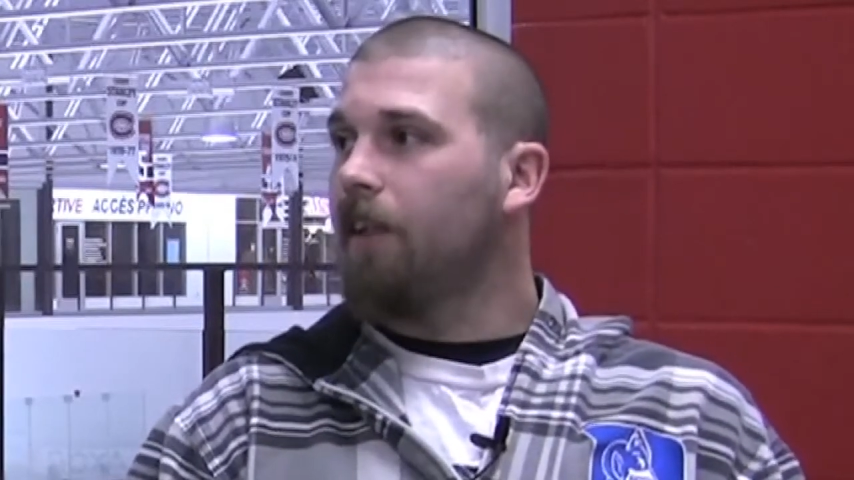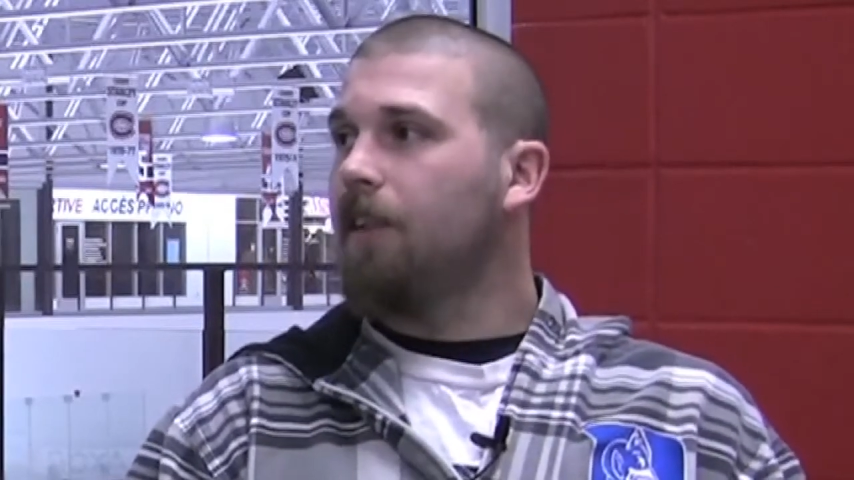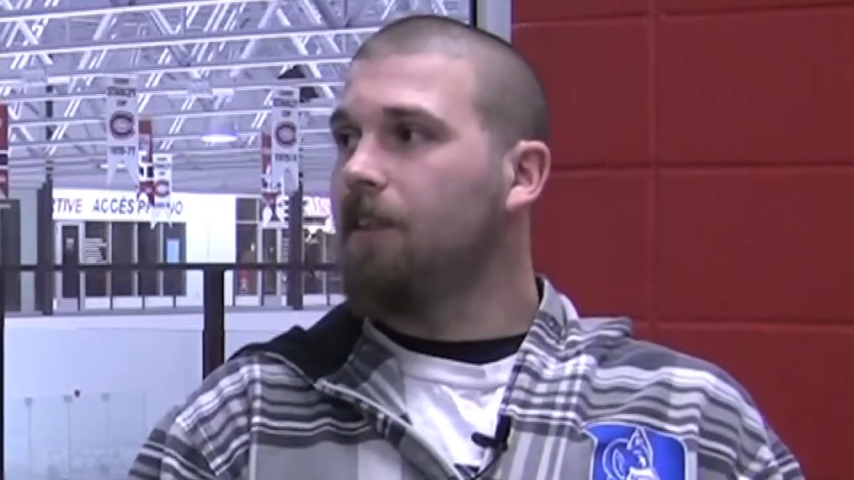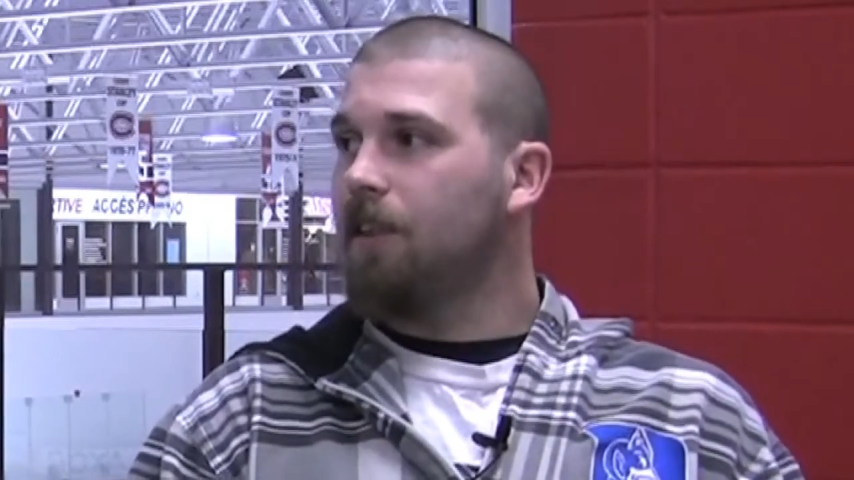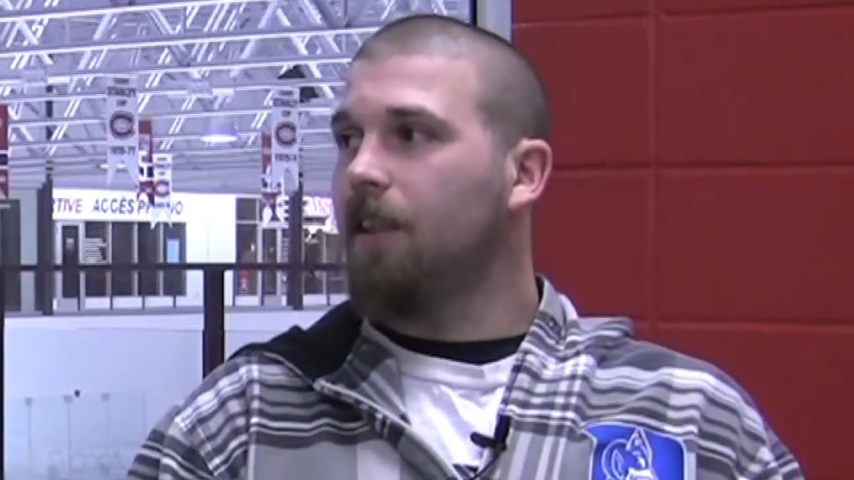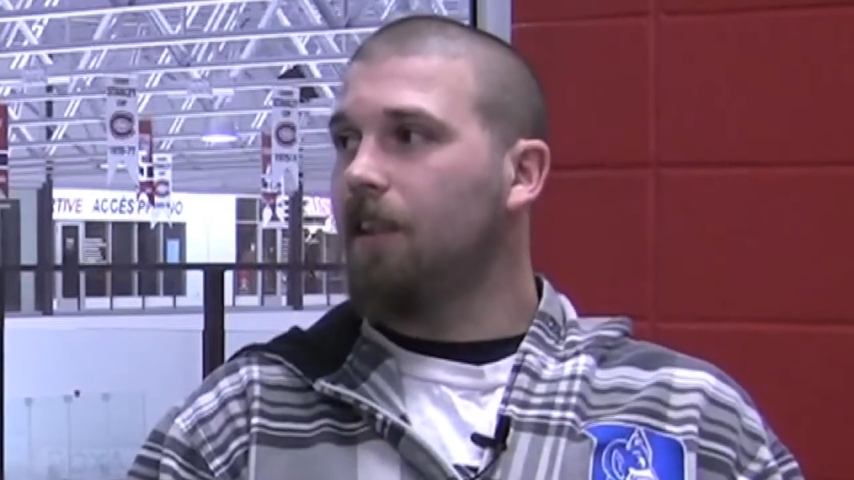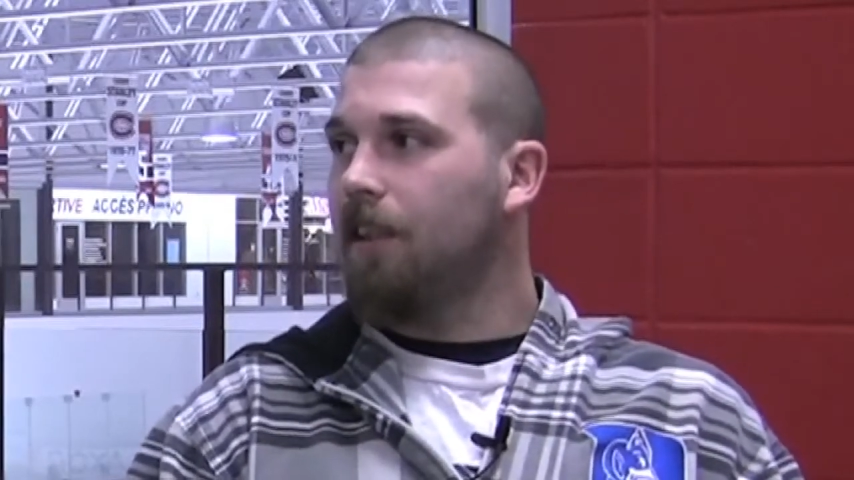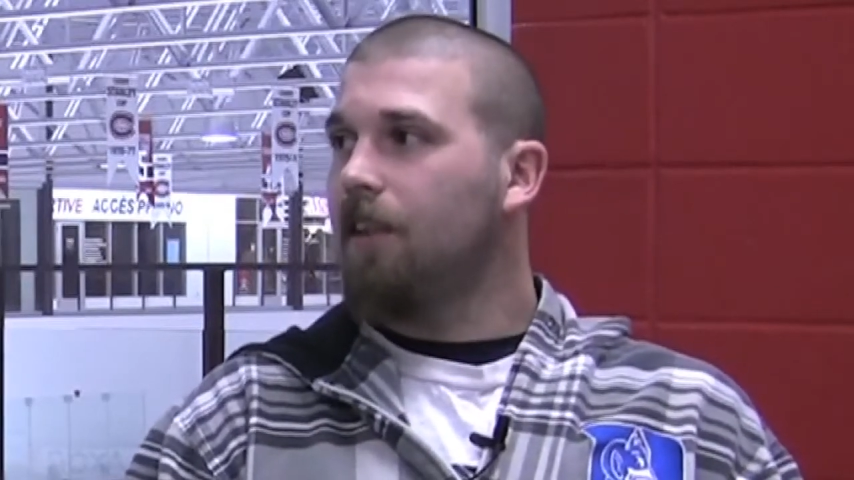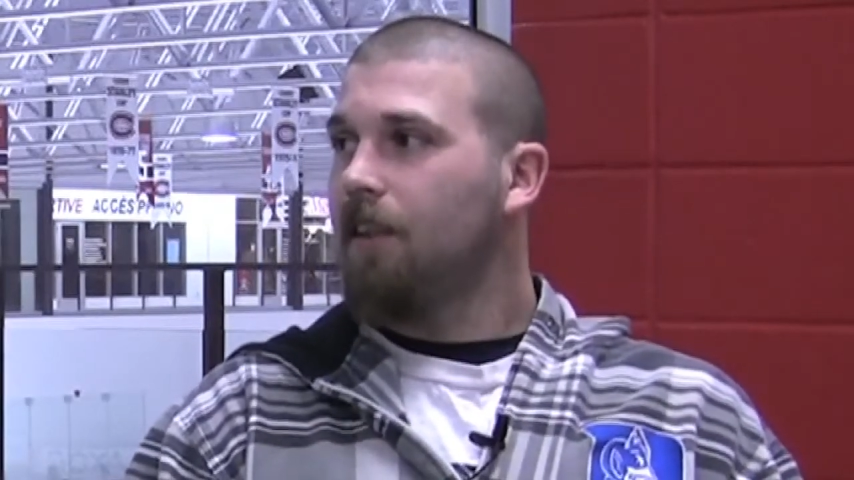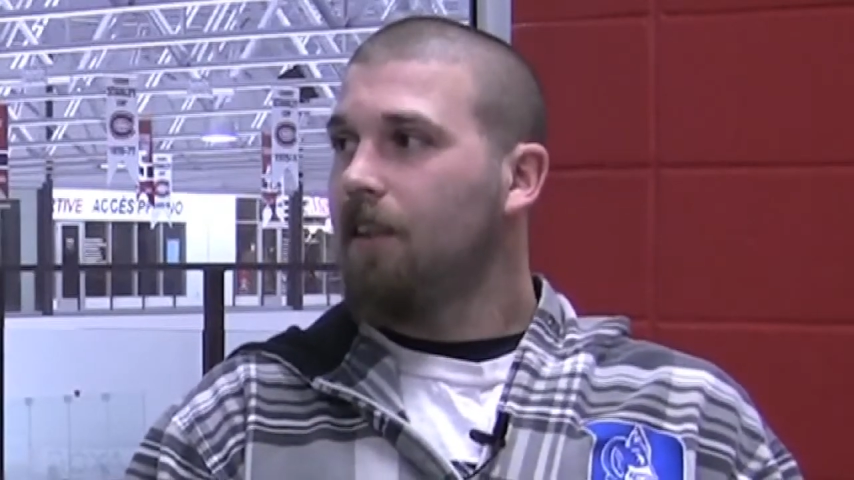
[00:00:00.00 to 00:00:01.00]
He's
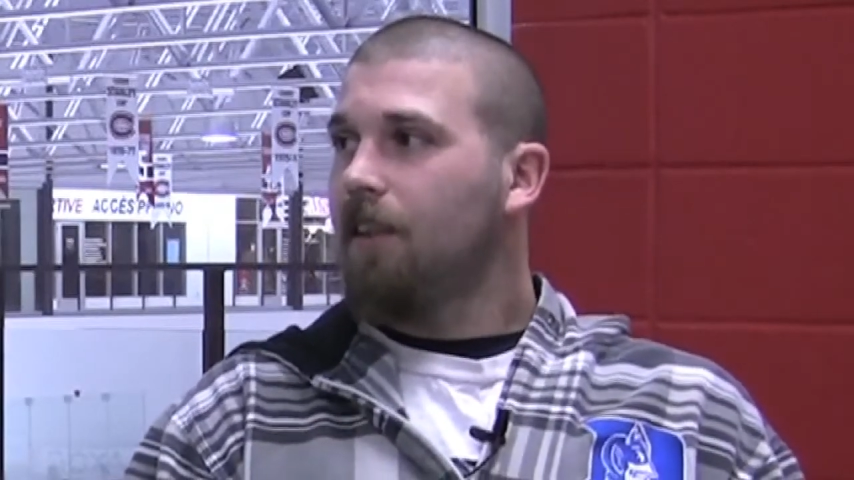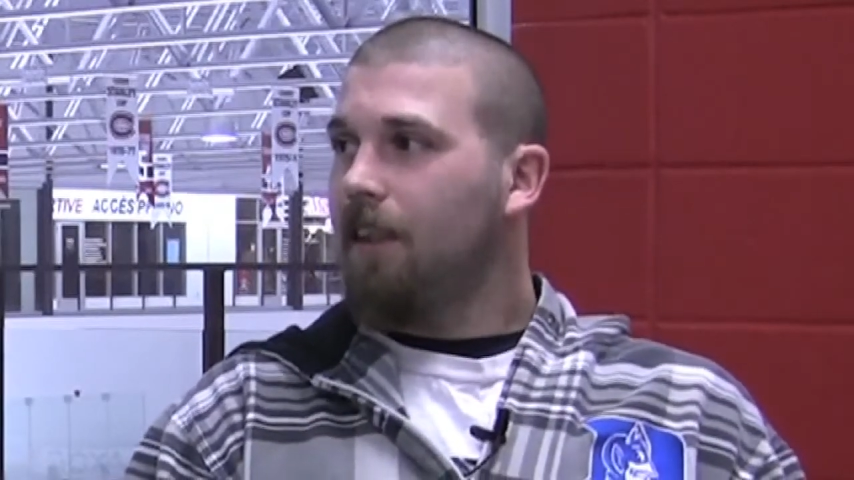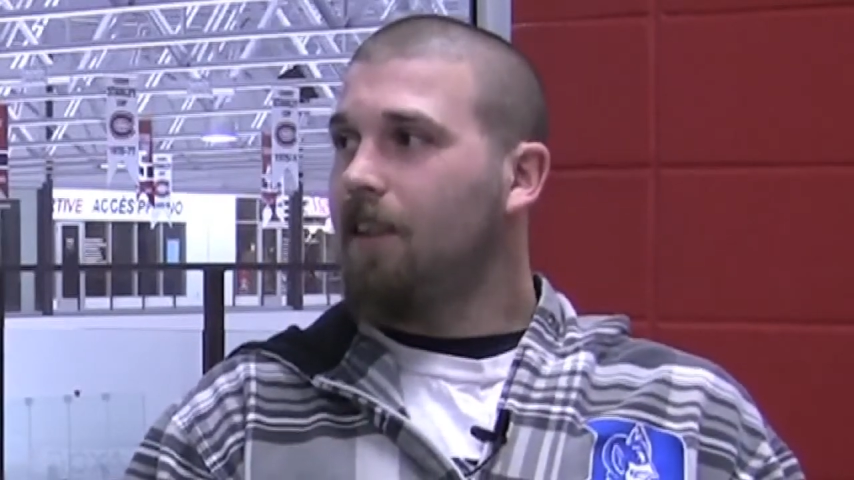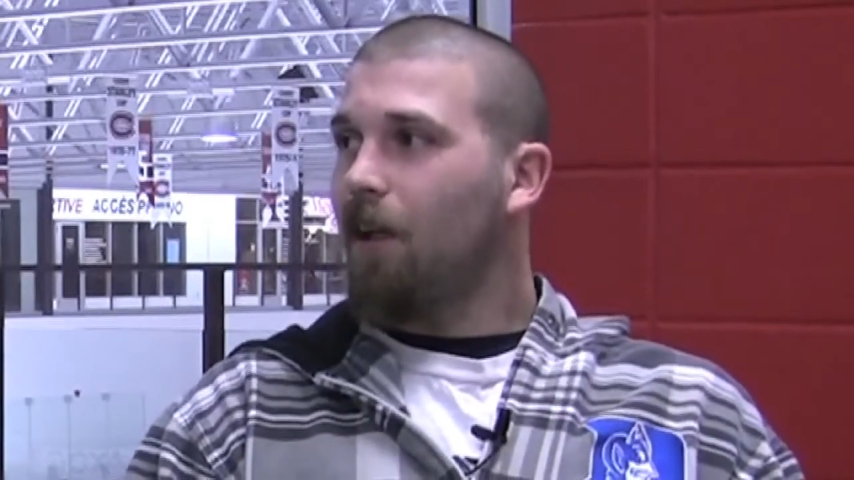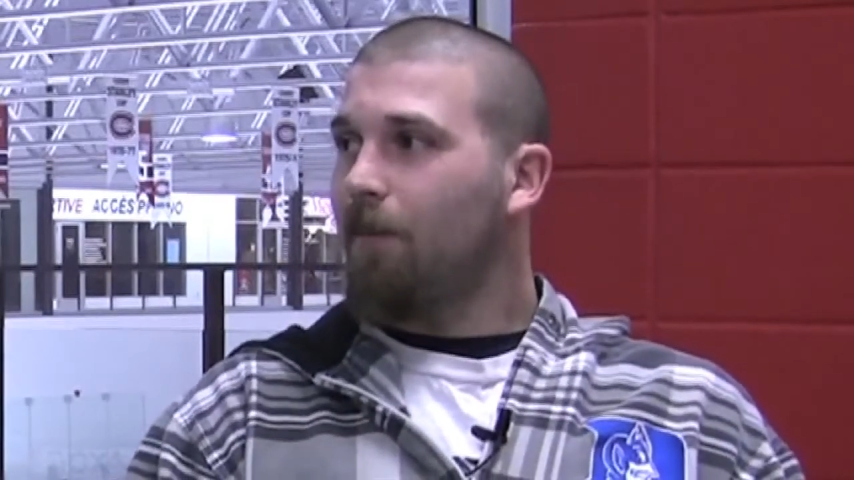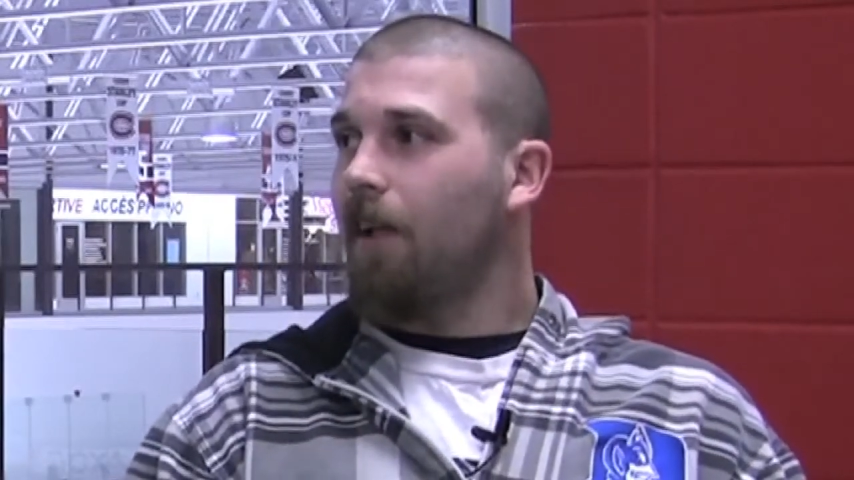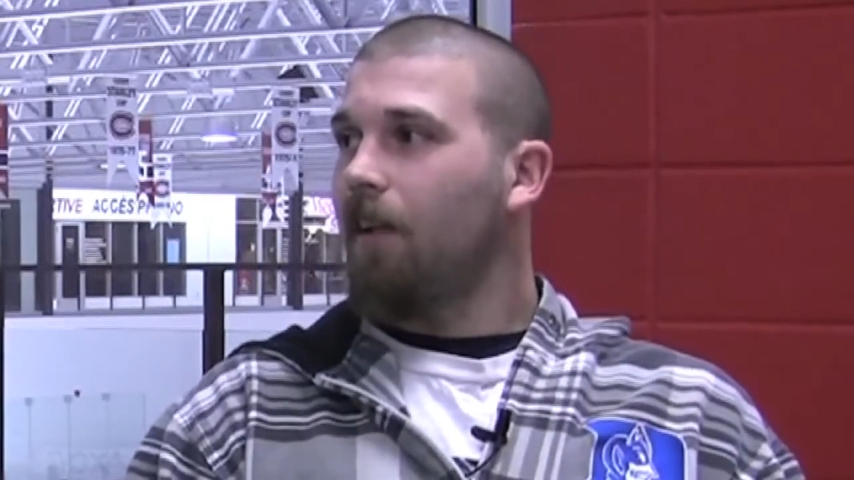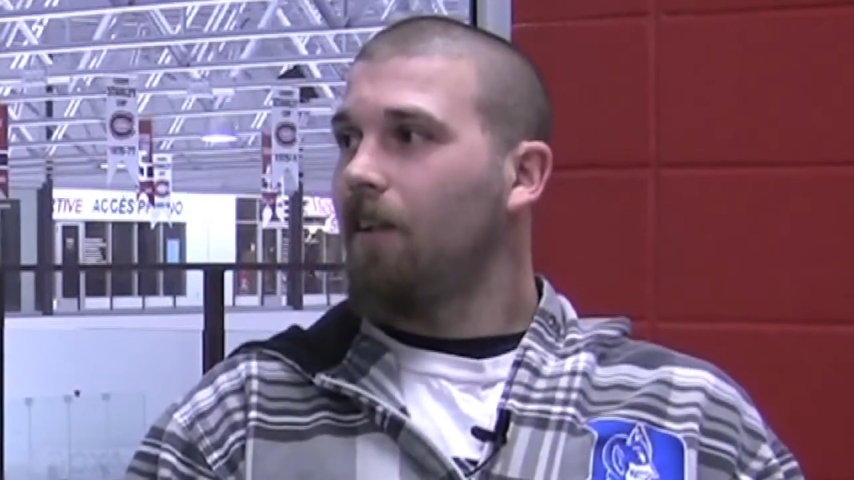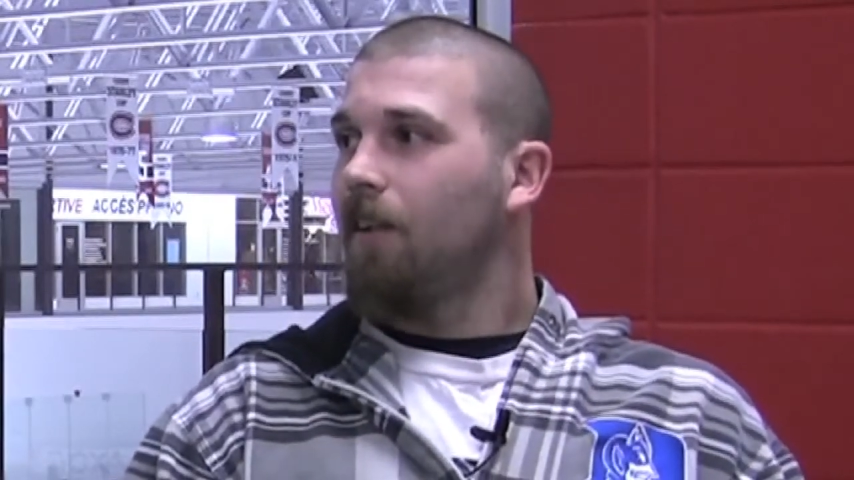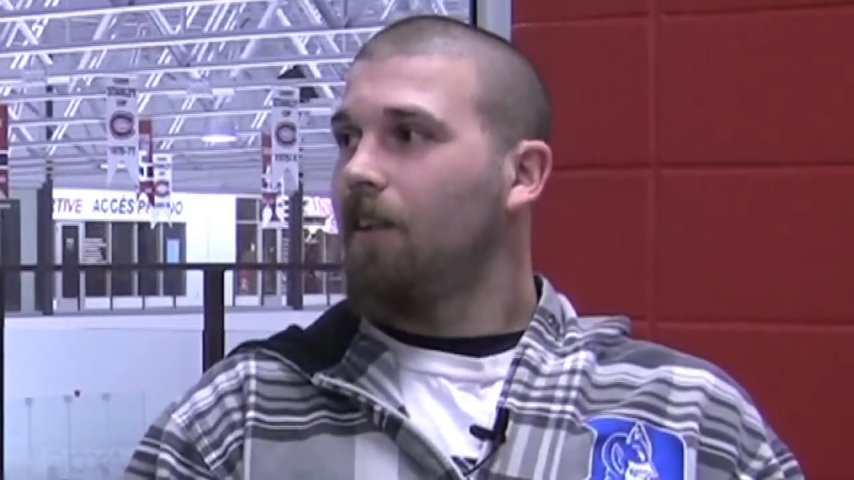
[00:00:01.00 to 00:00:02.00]
up there.